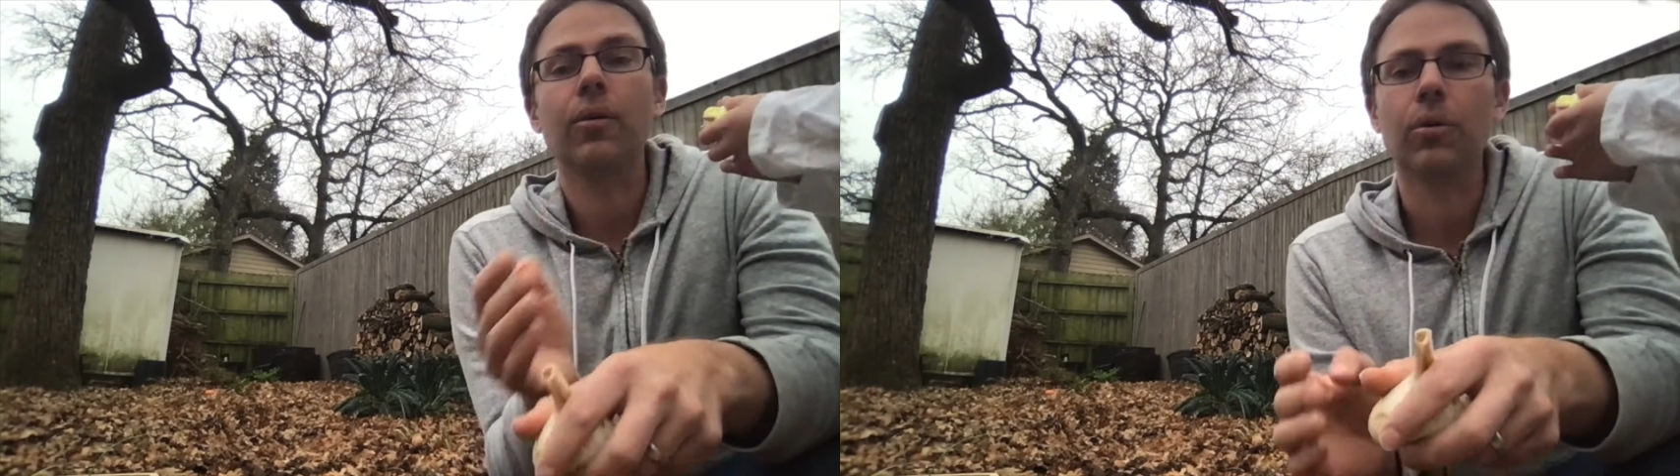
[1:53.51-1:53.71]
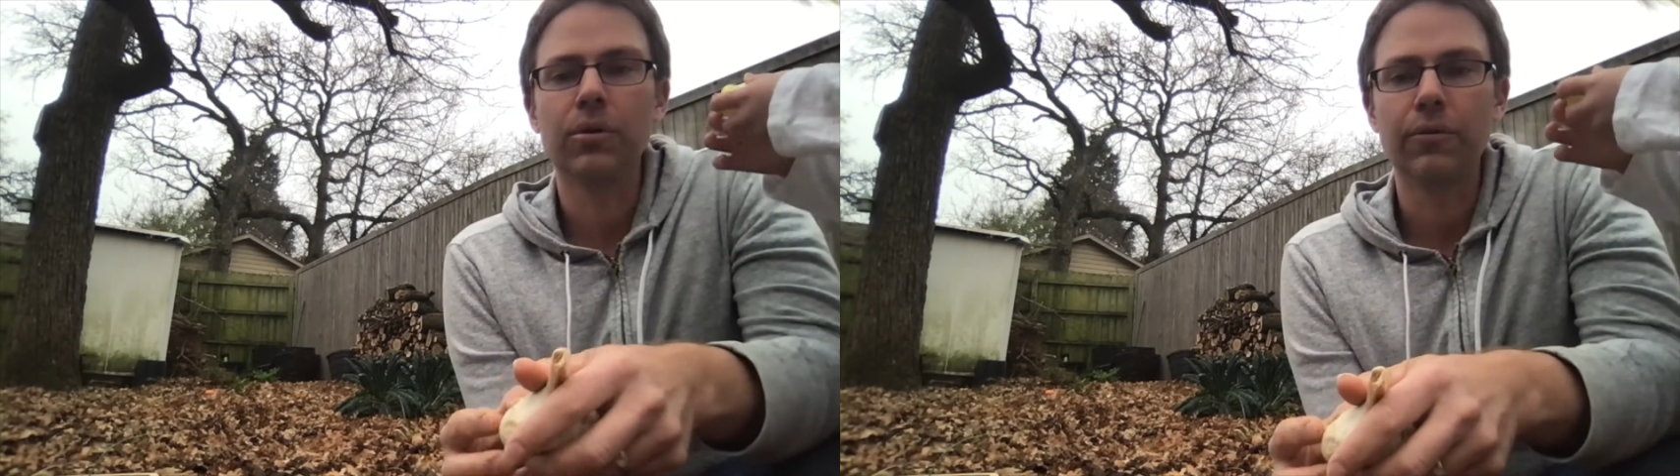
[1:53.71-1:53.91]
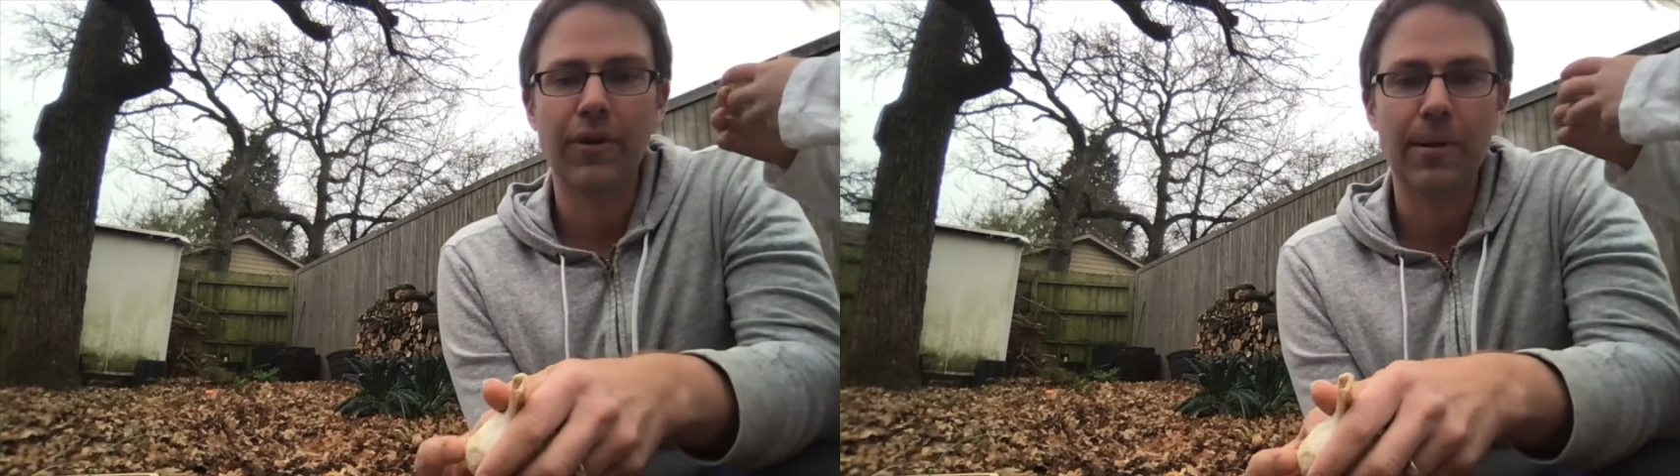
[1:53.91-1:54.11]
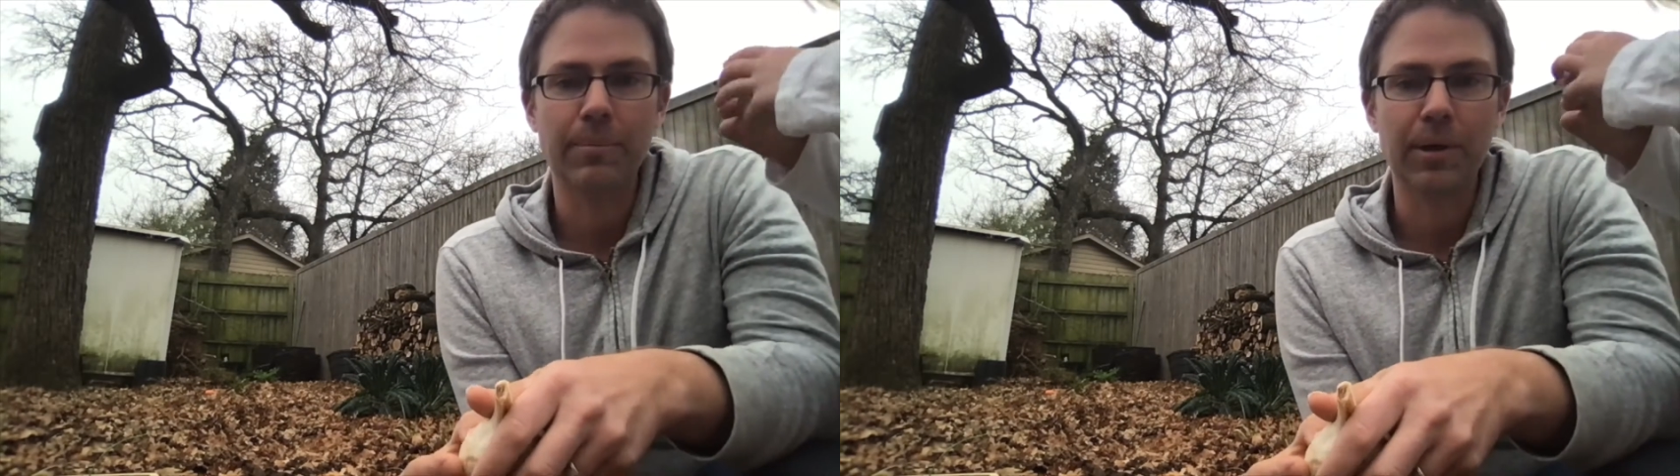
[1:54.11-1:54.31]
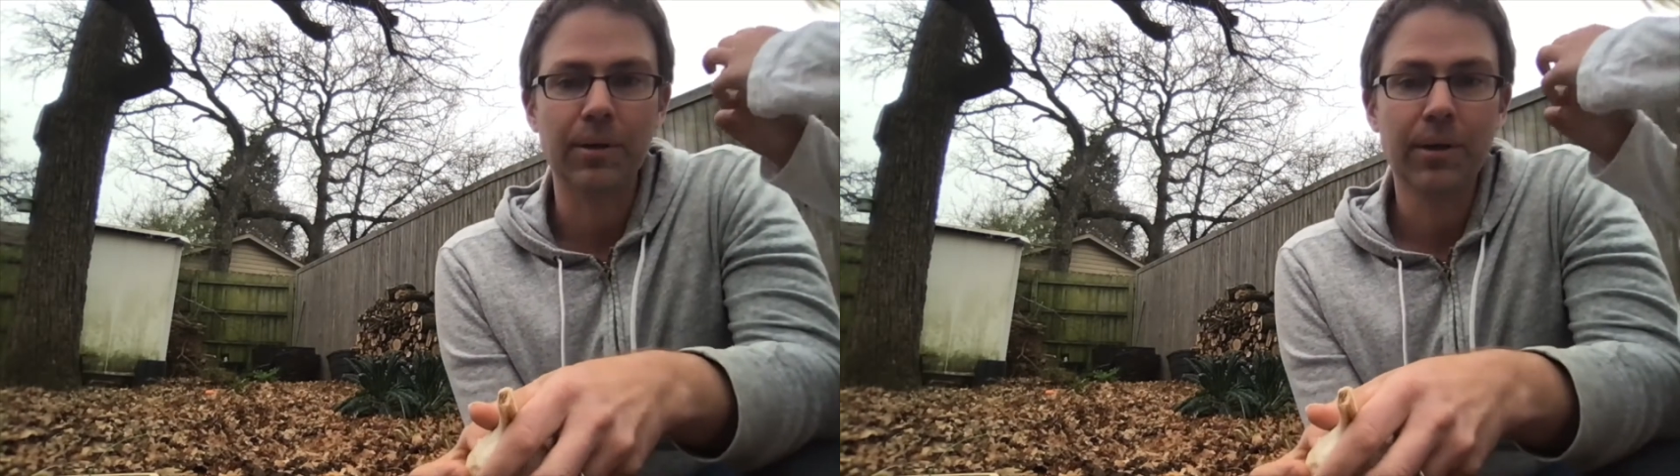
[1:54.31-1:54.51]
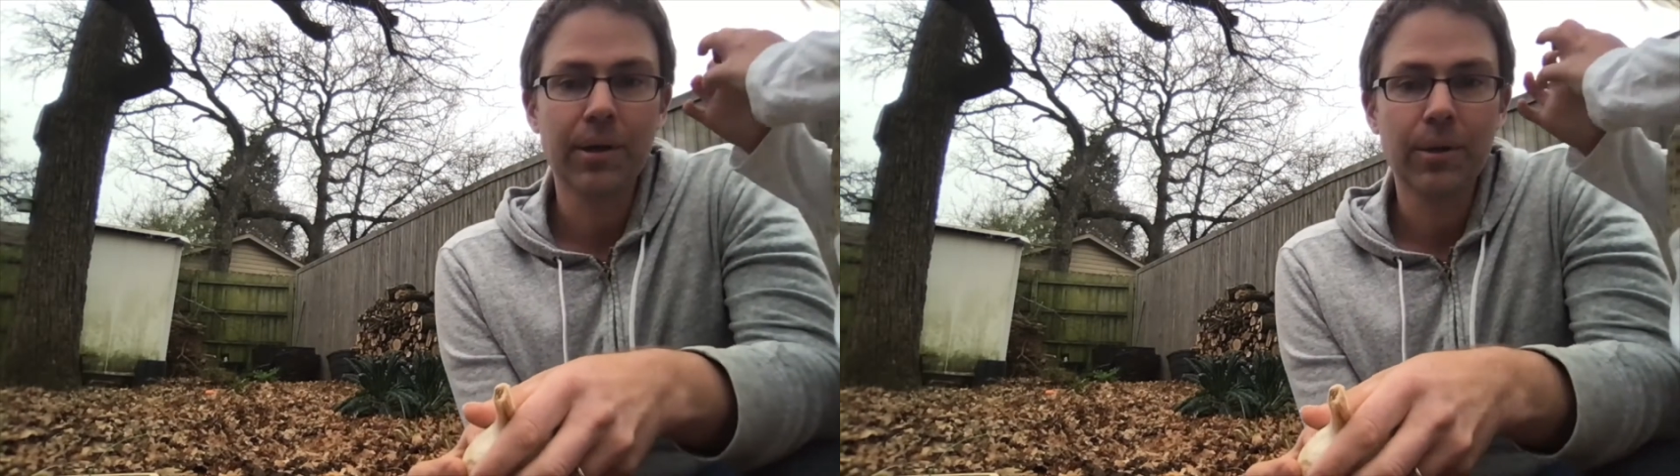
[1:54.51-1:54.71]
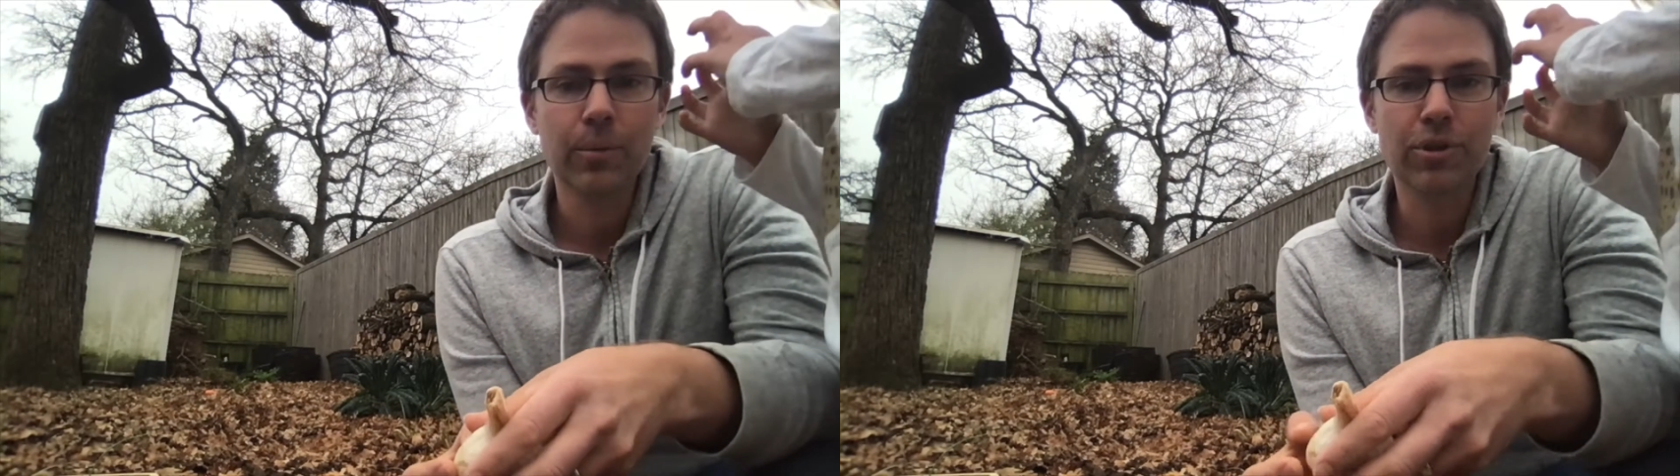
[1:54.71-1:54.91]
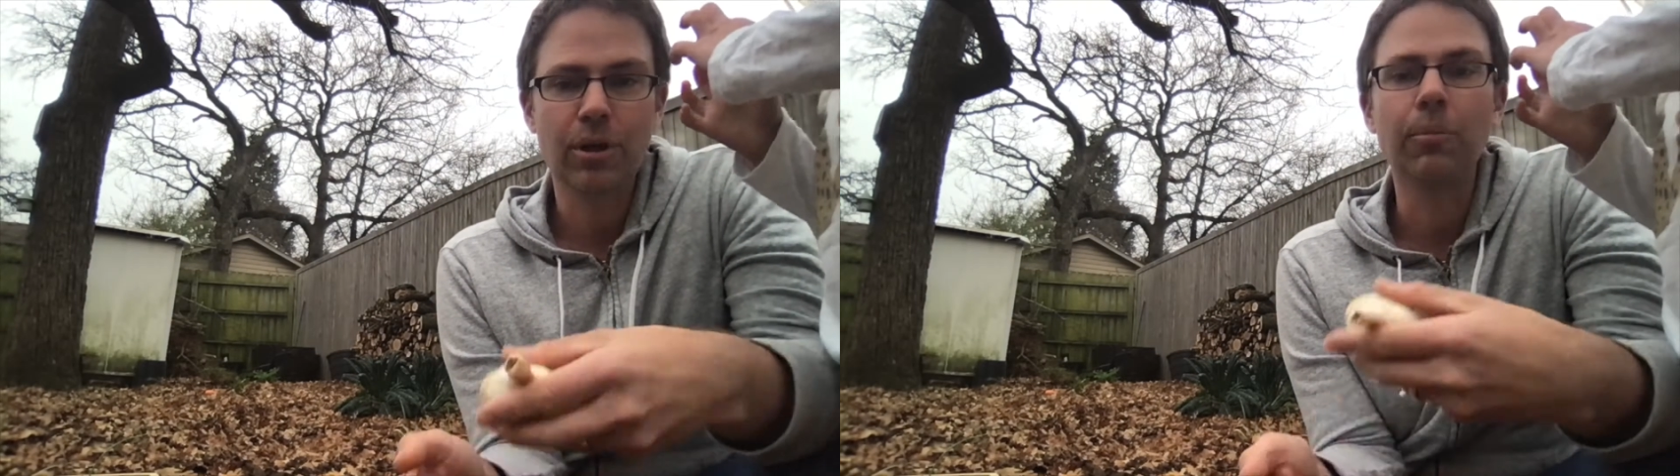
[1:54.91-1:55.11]
or November,
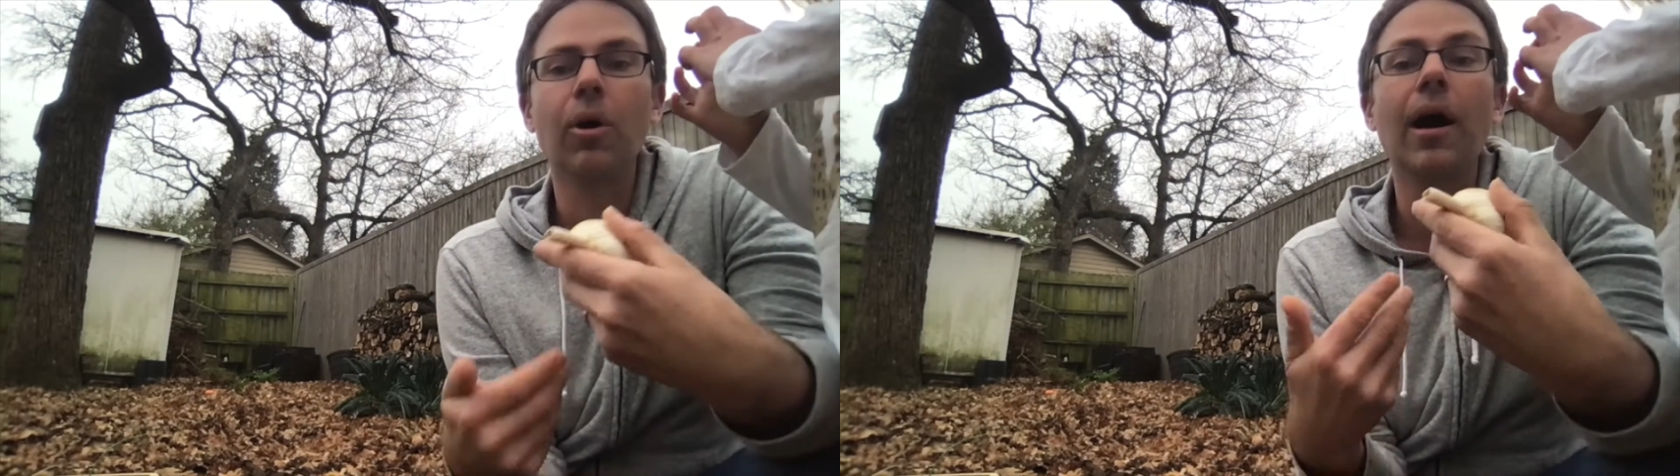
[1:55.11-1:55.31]
which are more